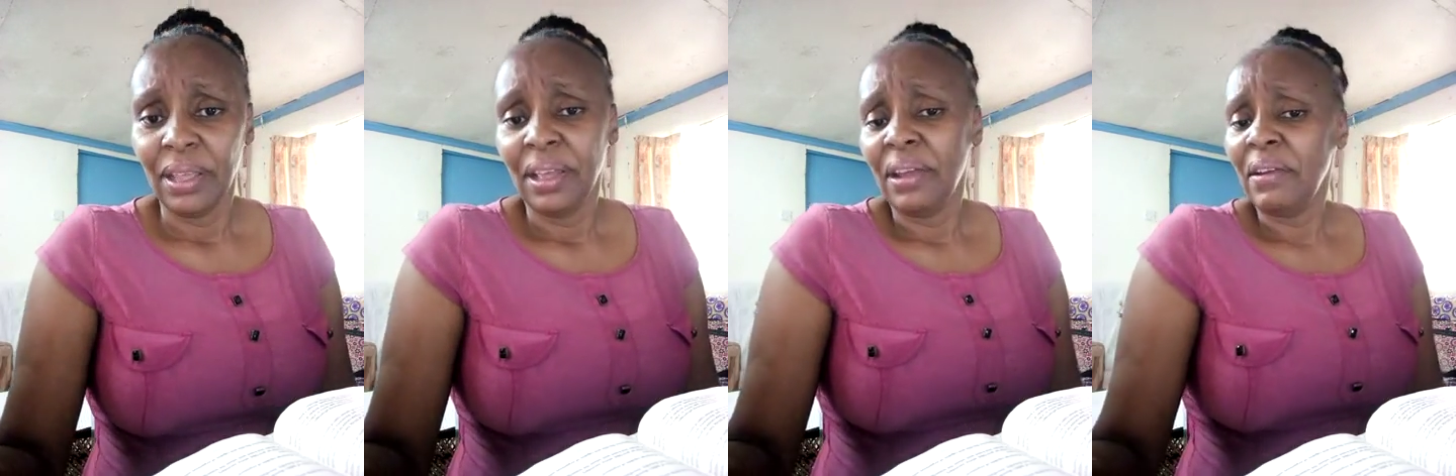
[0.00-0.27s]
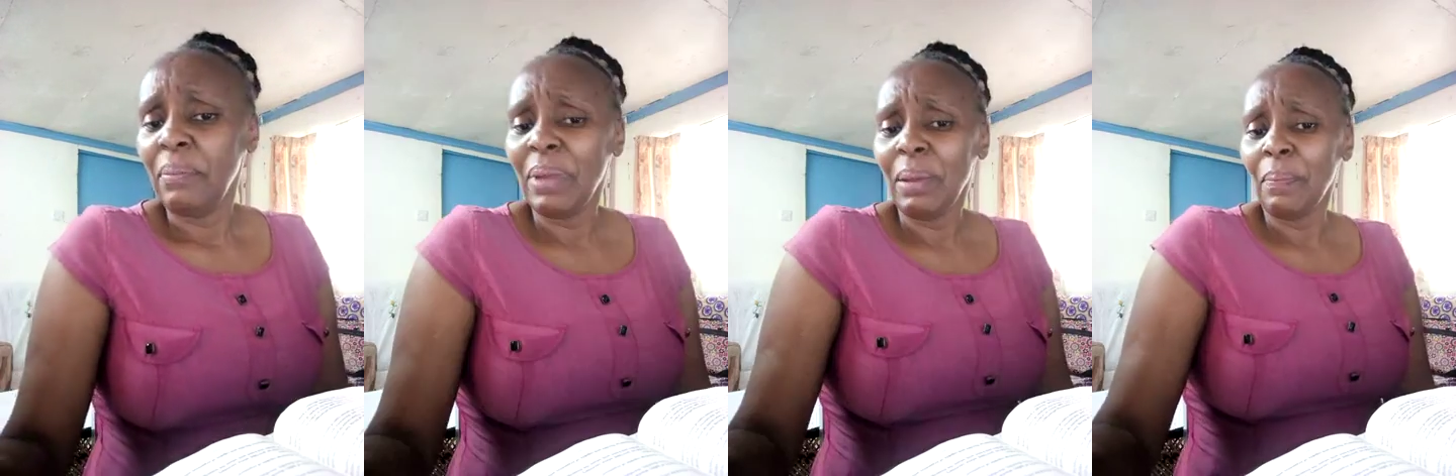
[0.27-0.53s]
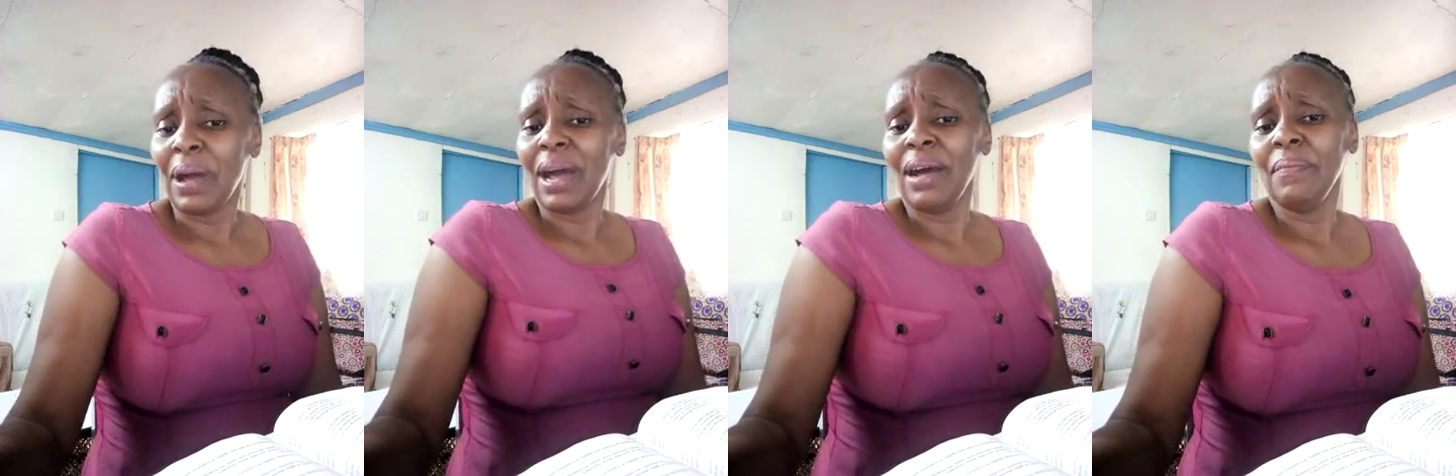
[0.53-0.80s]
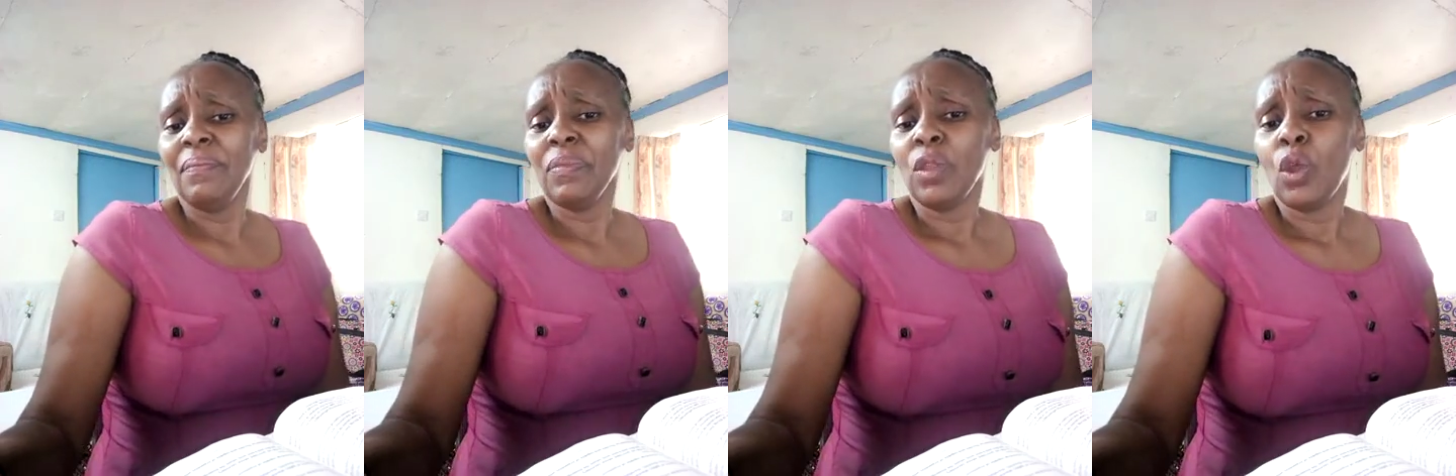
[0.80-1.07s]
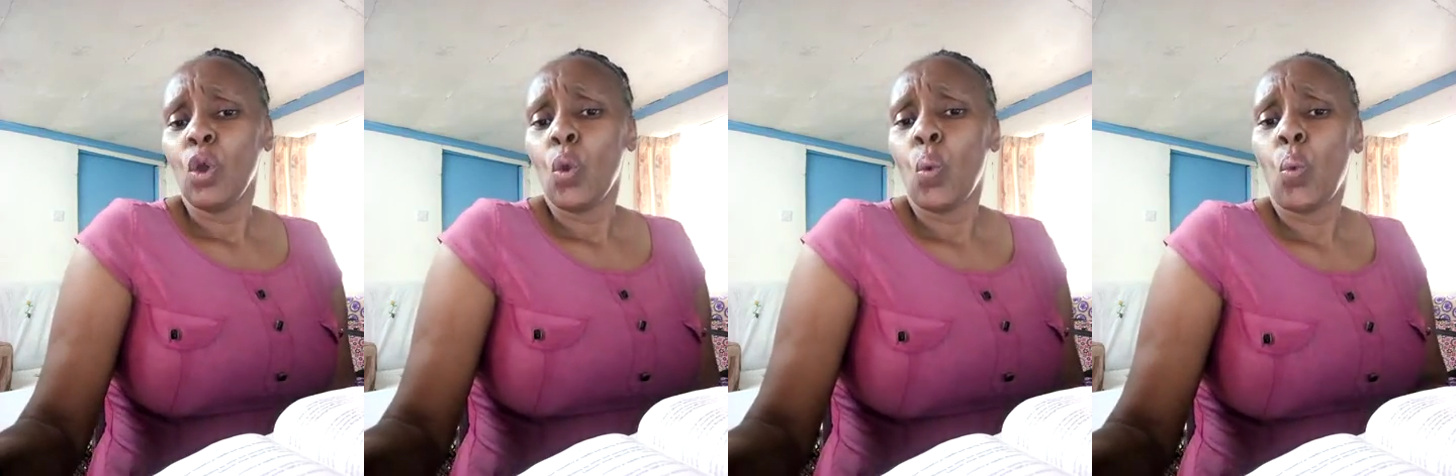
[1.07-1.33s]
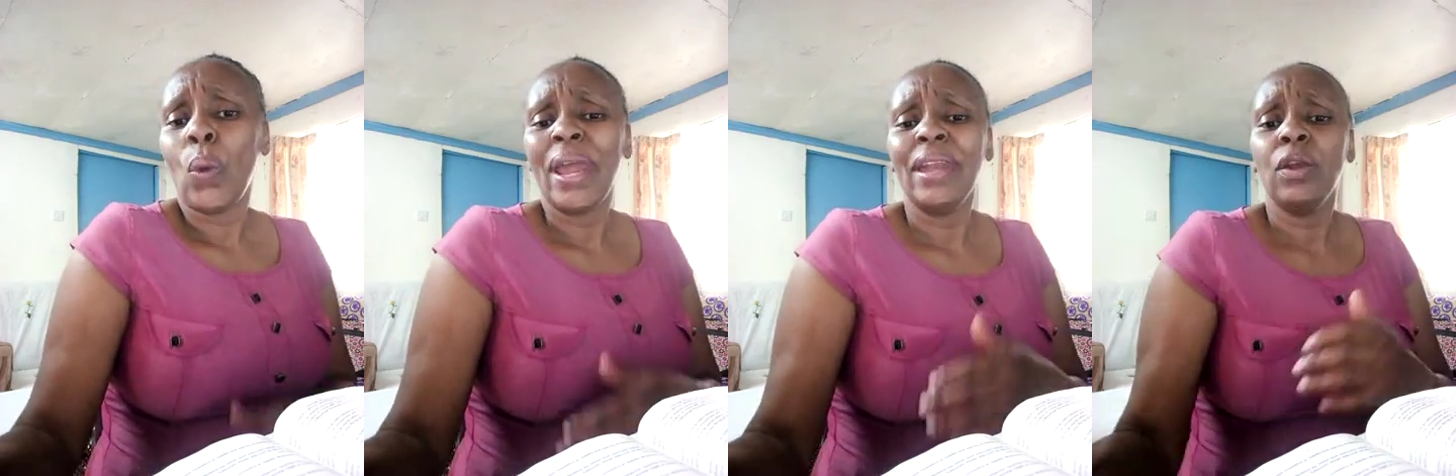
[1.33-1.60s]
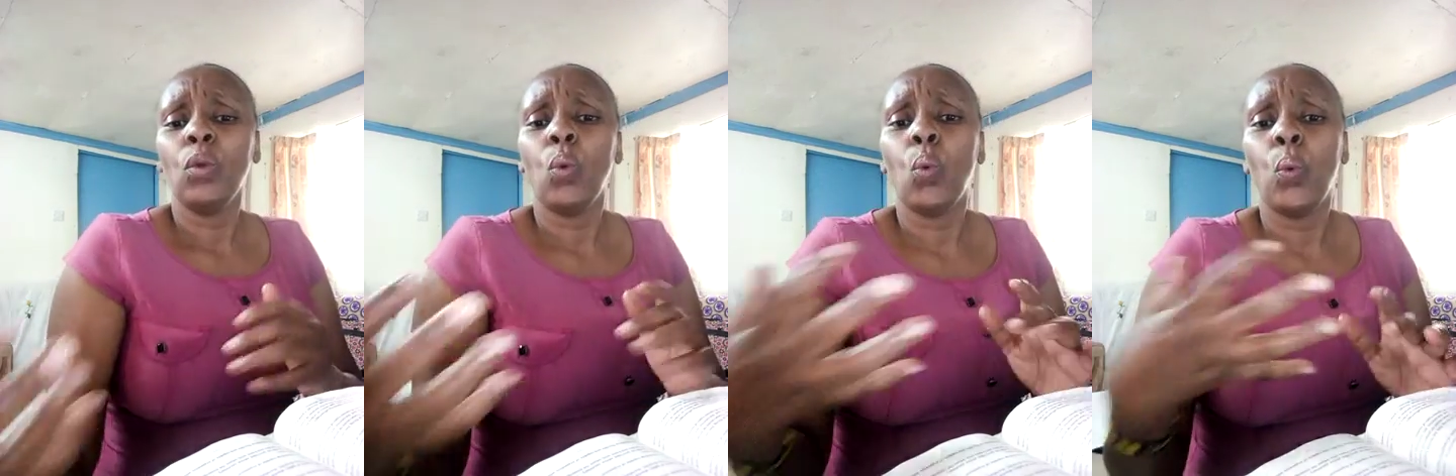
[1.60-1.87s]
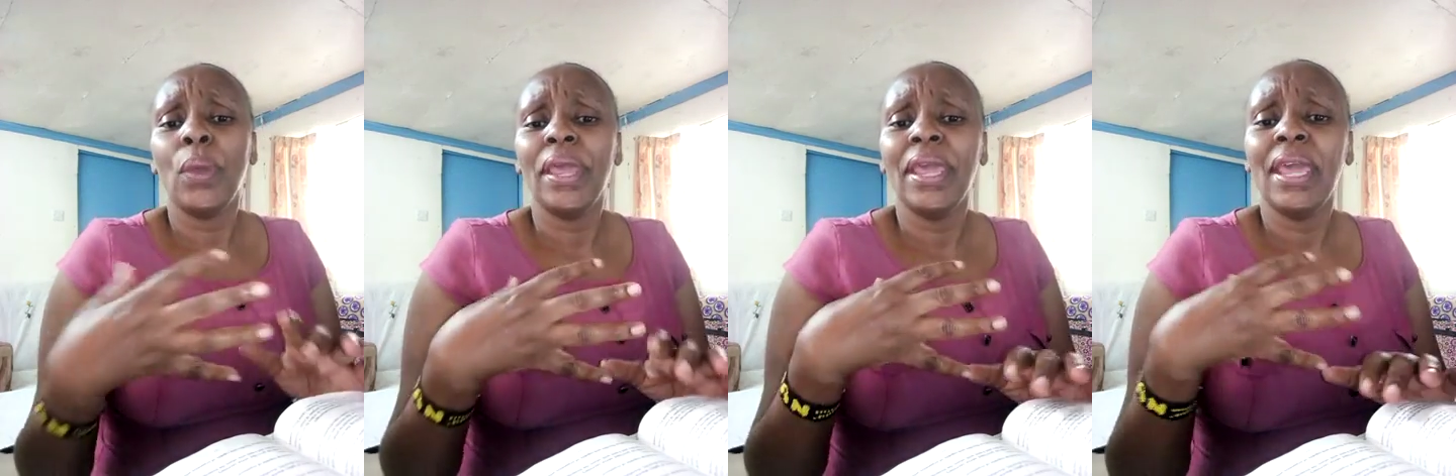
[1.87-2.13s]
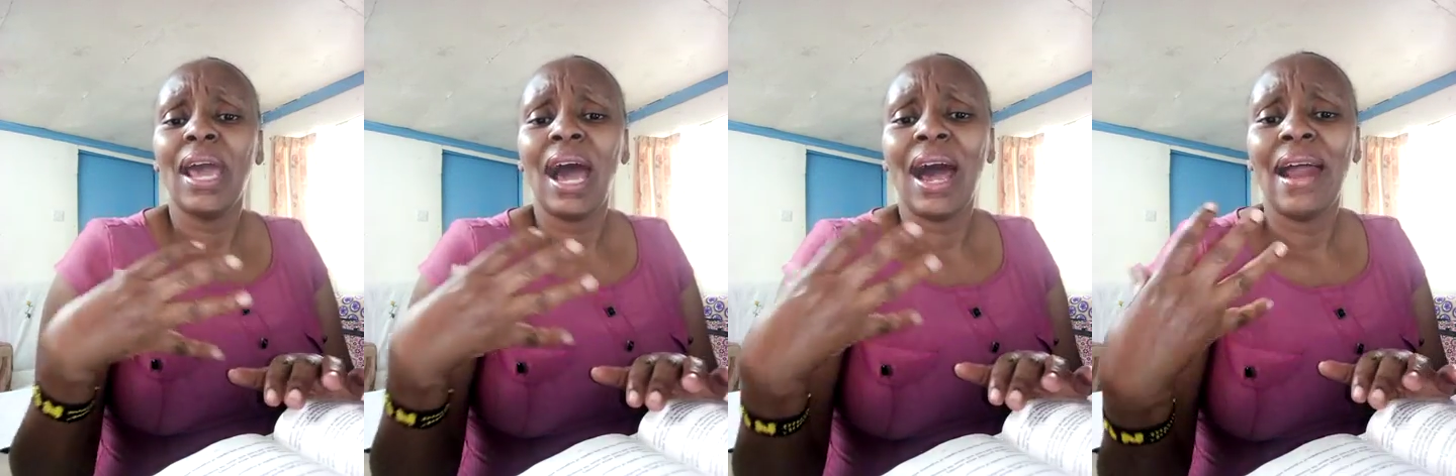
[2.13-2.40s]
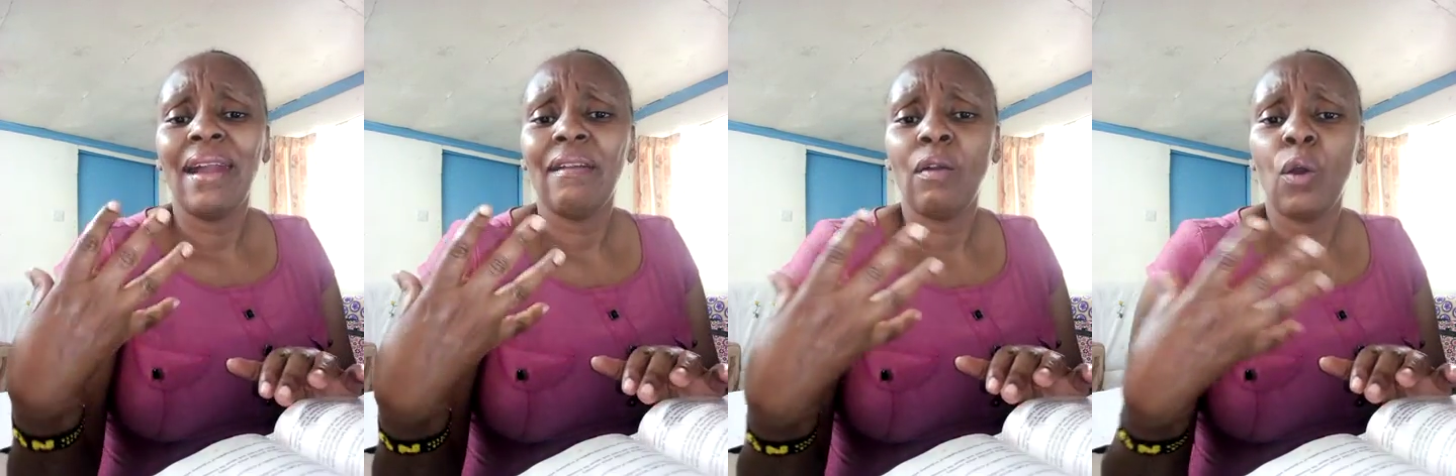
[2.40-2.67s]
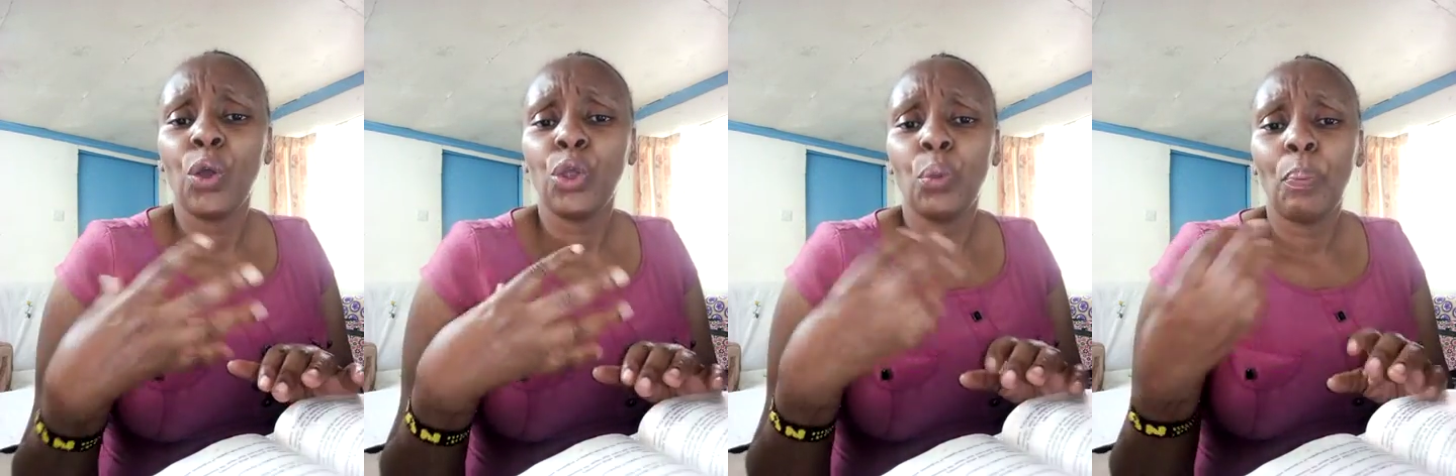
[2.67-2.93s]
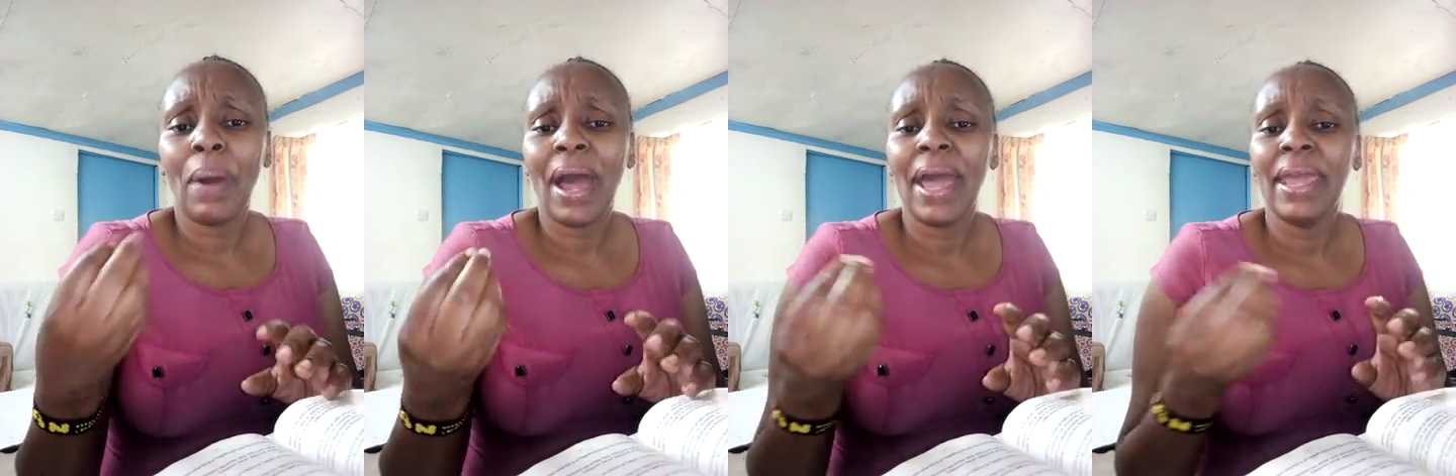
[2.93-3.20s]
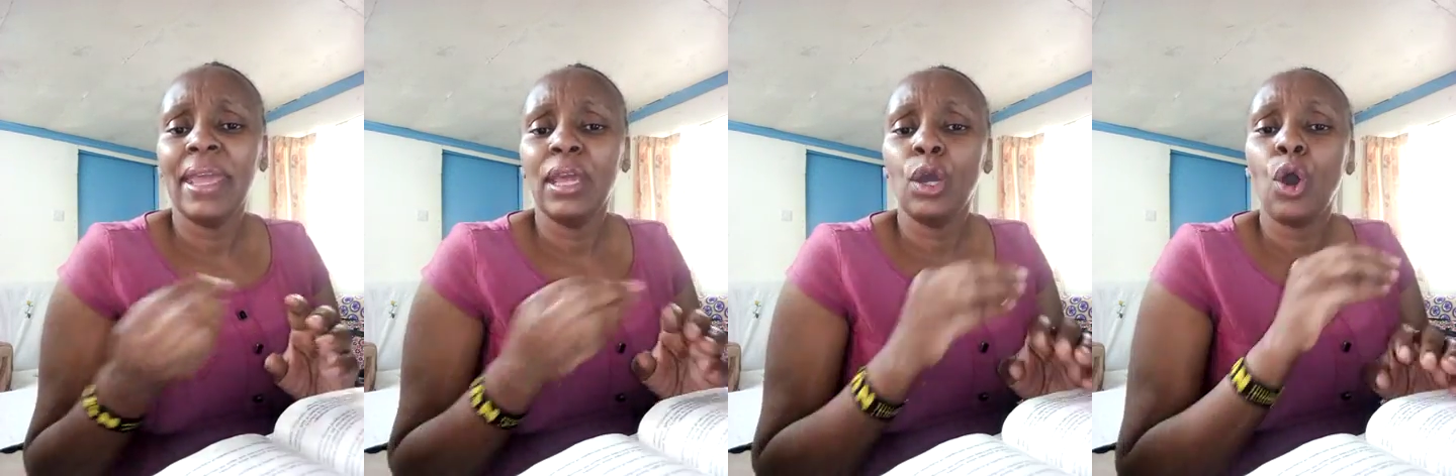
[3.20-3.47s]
Remember, when we are occupying